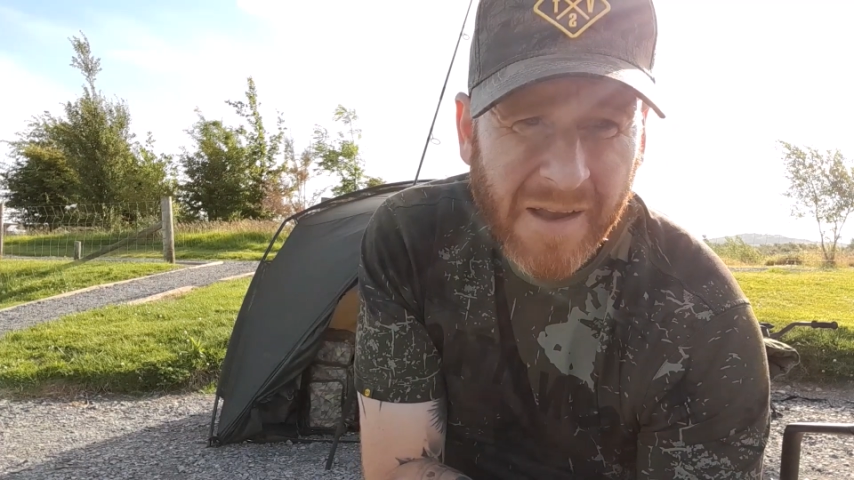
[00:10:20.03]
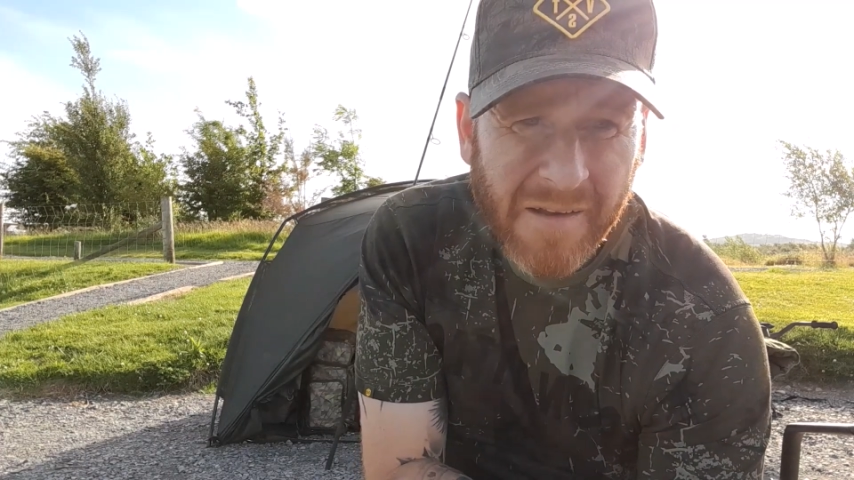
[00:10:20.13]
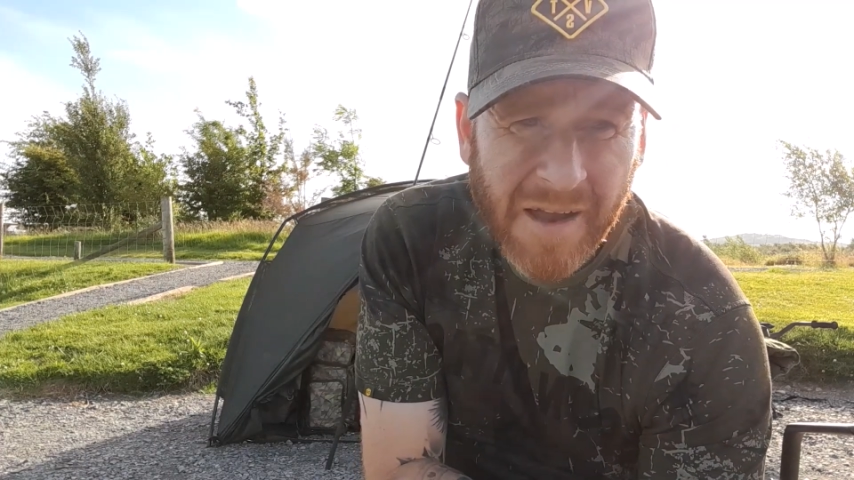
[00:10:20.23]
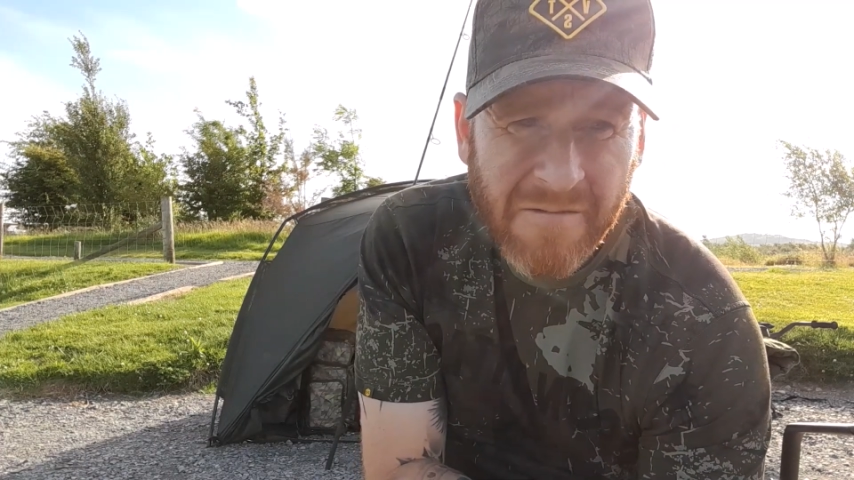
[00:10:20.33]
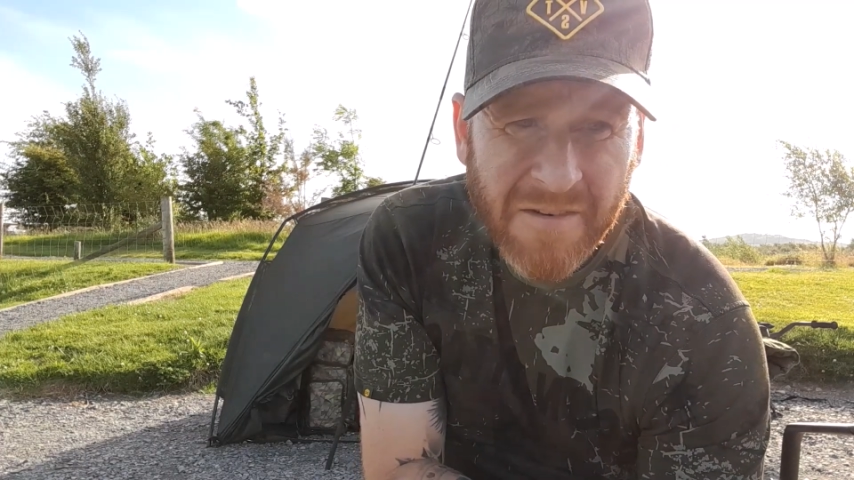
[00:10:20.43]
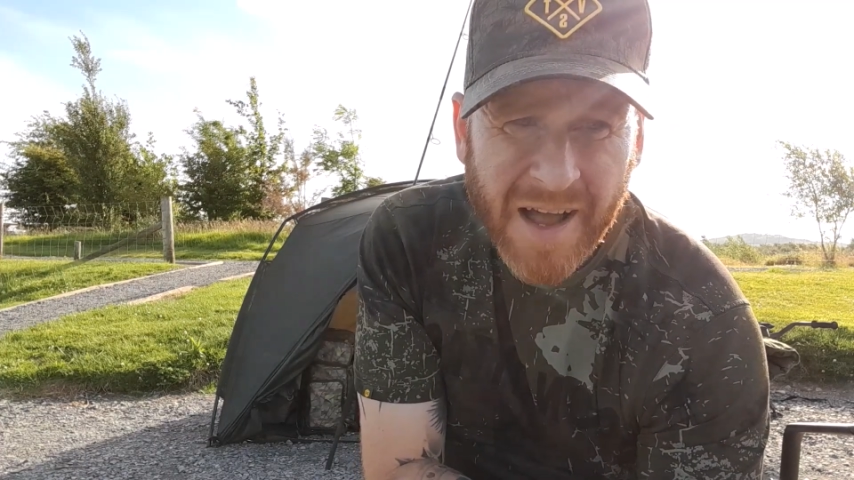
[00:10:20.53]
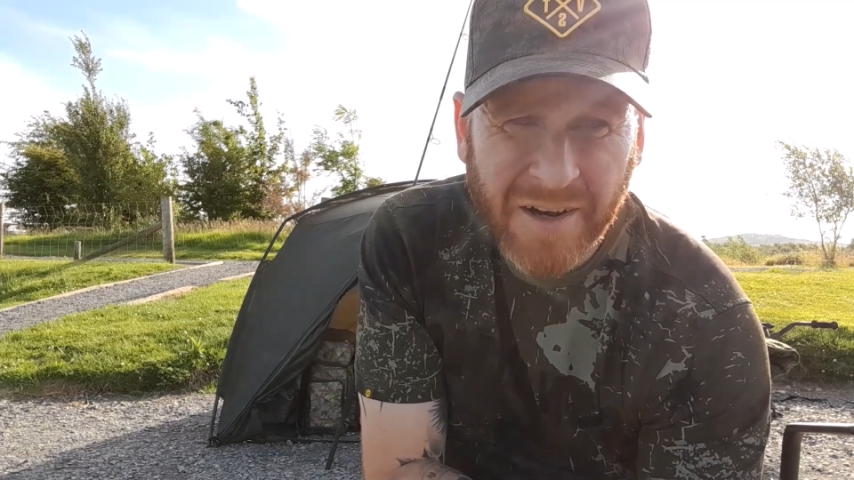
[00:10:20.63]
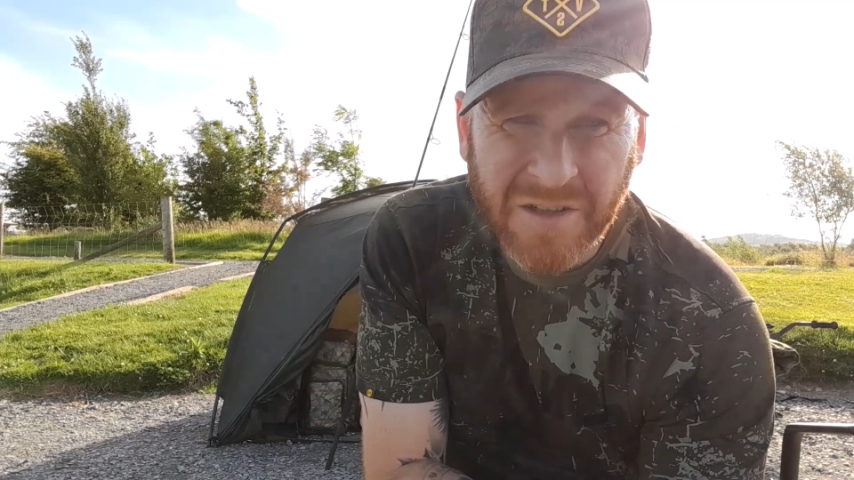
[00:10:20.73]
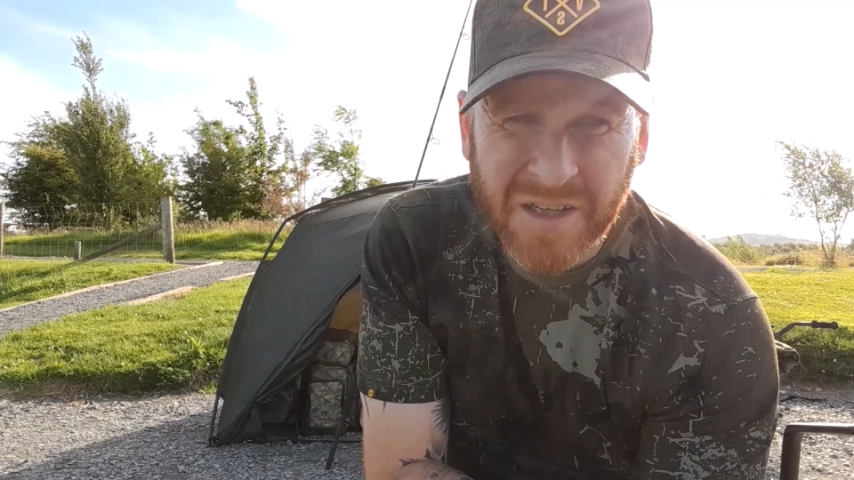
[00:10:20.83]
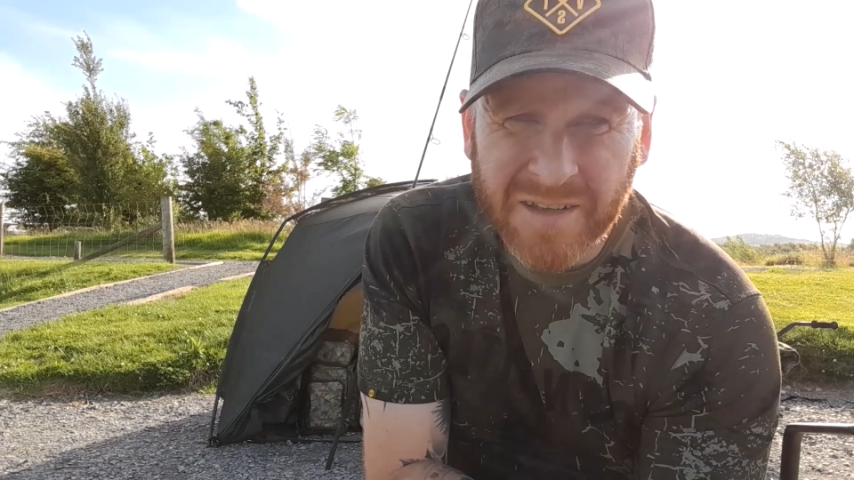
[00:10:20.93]
In
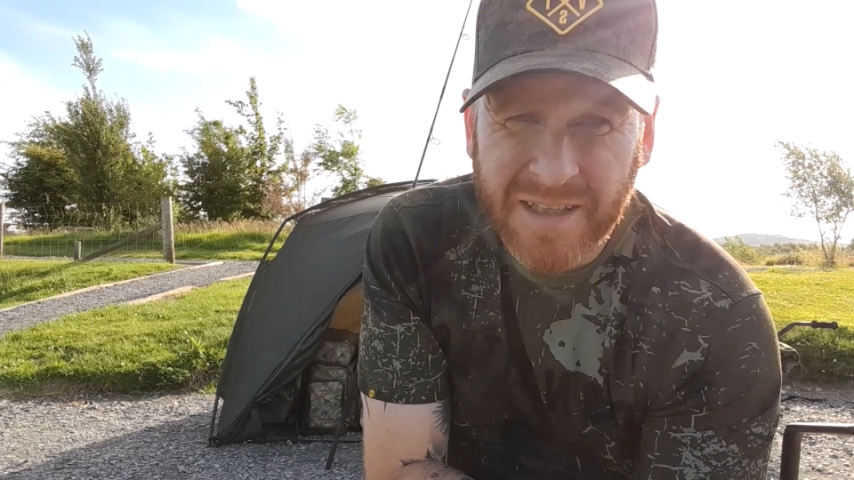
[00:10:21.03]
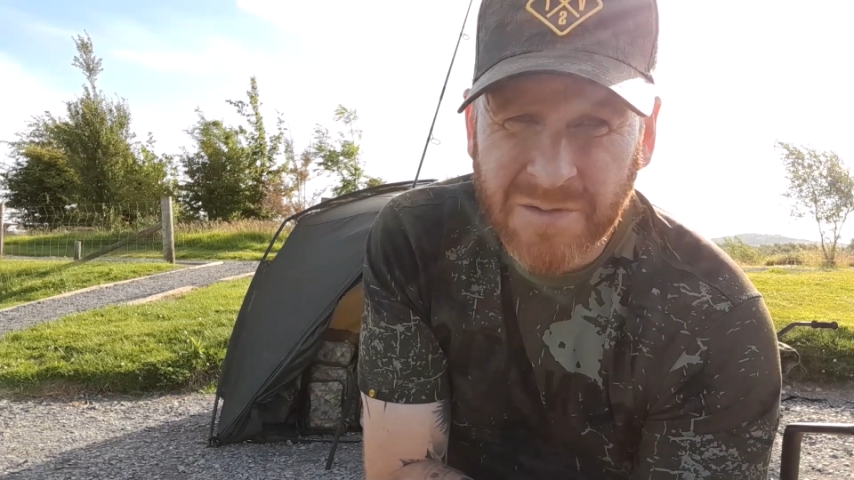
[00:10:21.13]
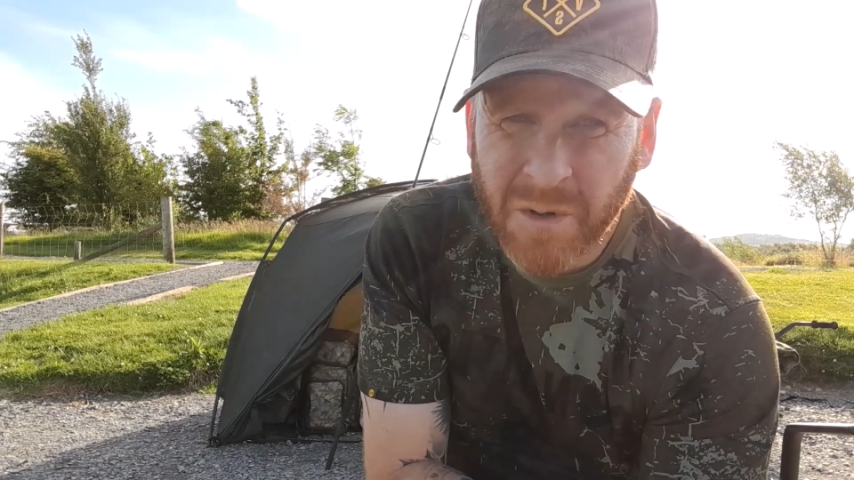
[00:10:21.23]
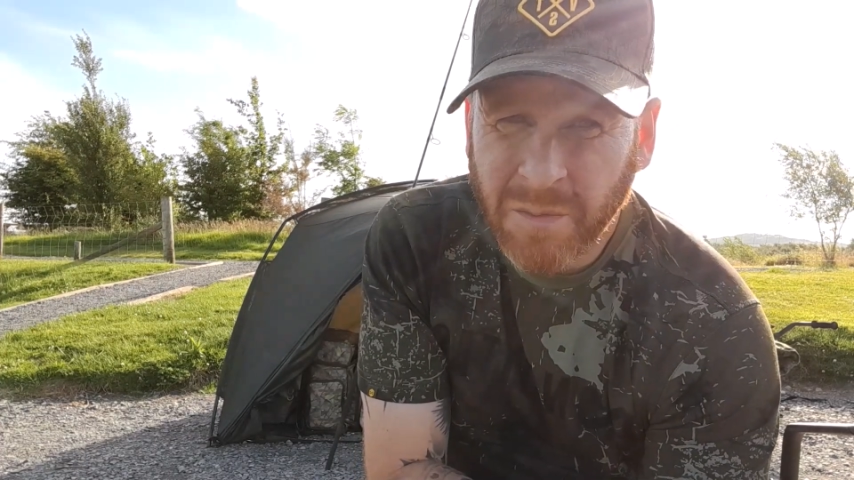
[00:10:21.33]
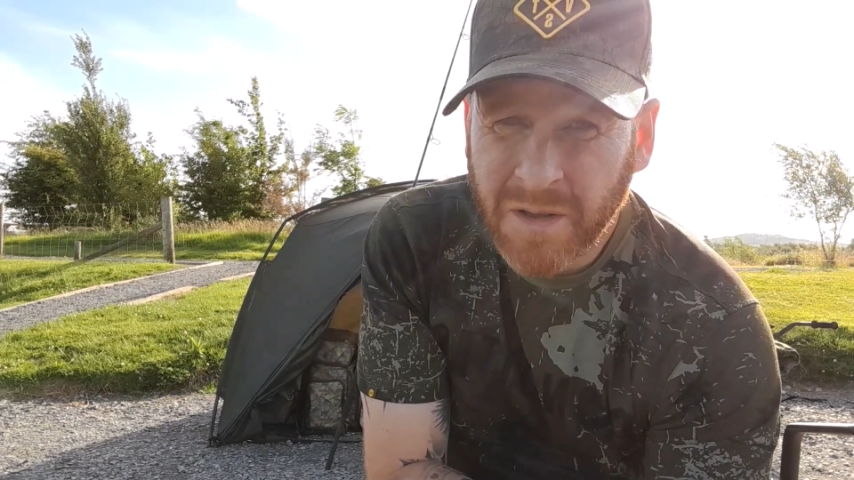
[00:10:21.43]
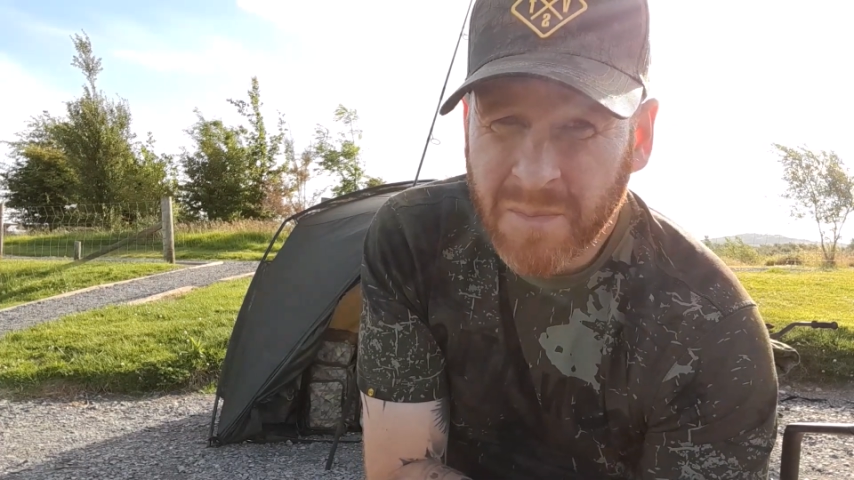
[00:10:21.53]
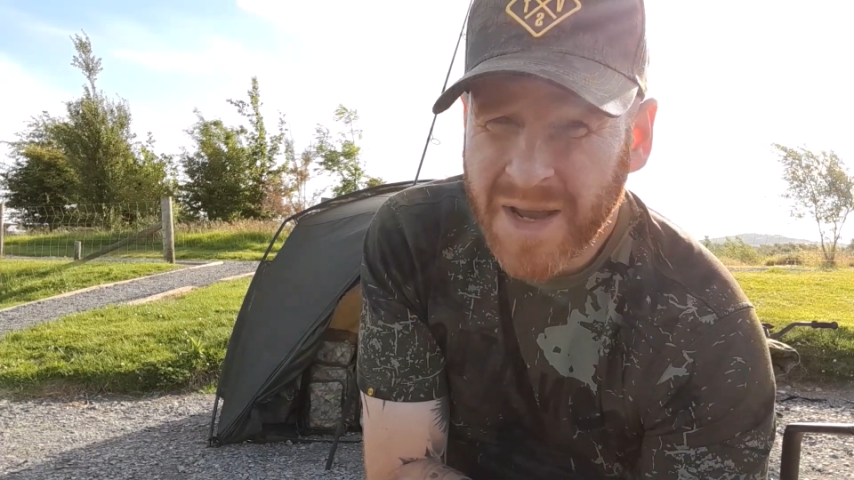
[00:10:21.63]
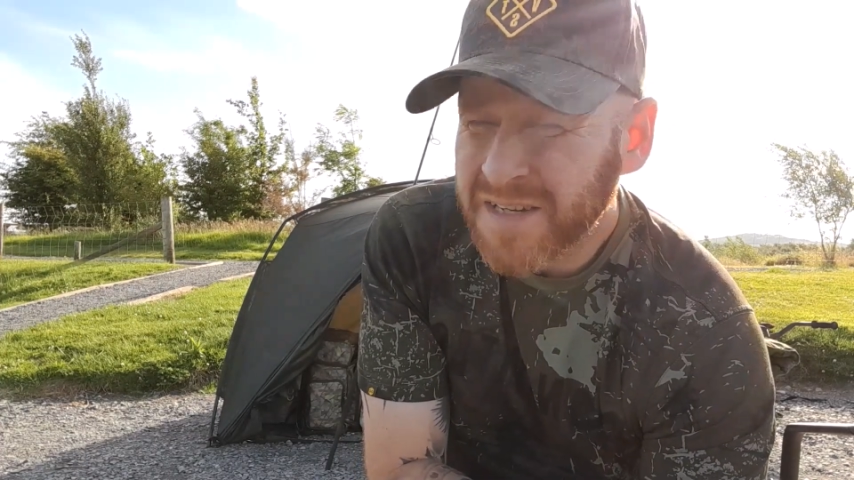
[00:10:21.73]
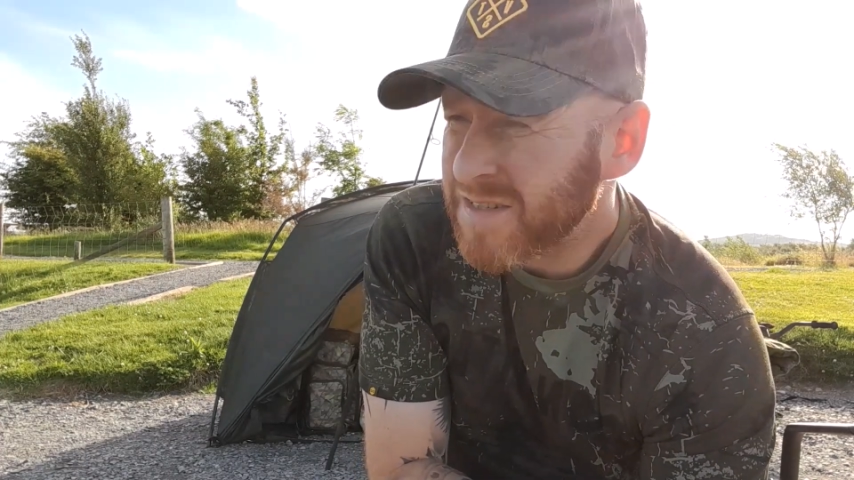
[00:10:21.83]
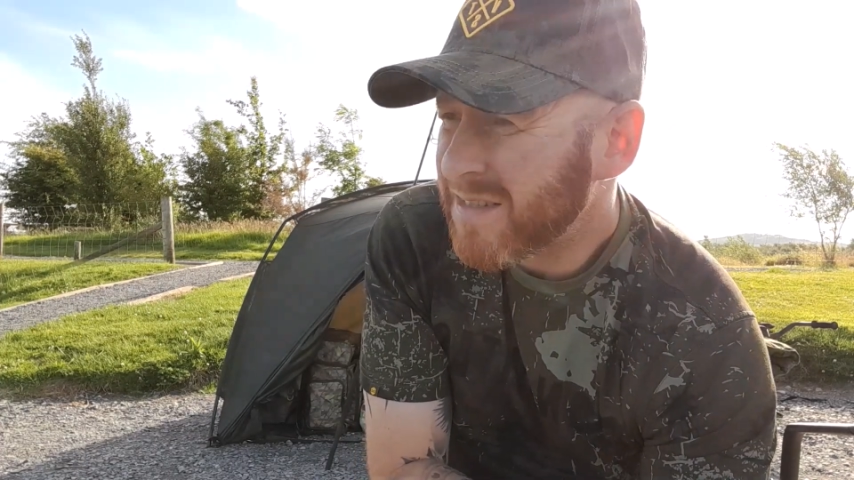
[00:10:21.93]
fairness, it's probably the
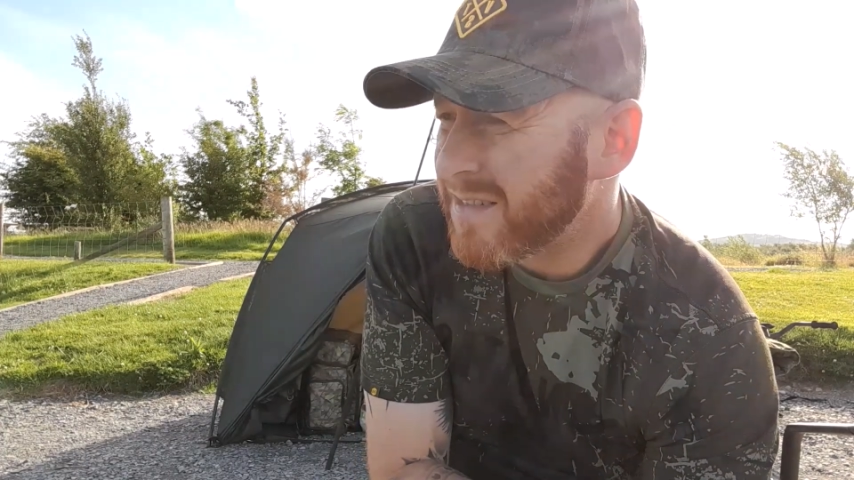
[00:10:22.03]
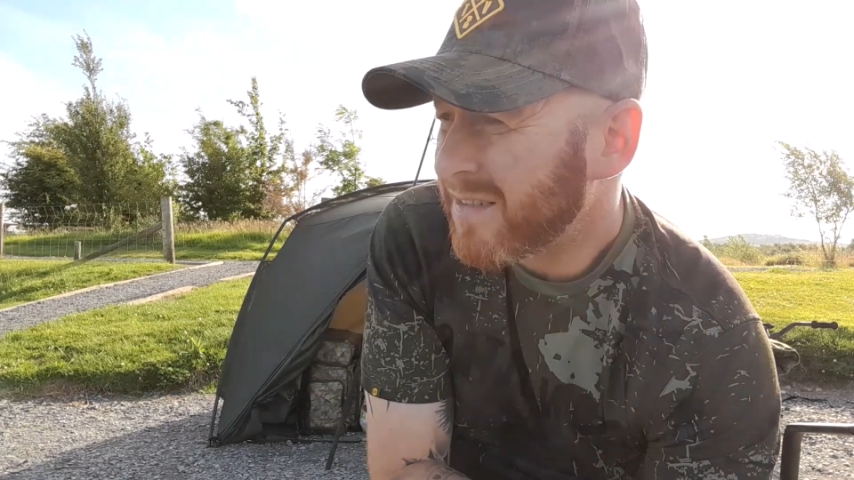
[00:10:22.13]
best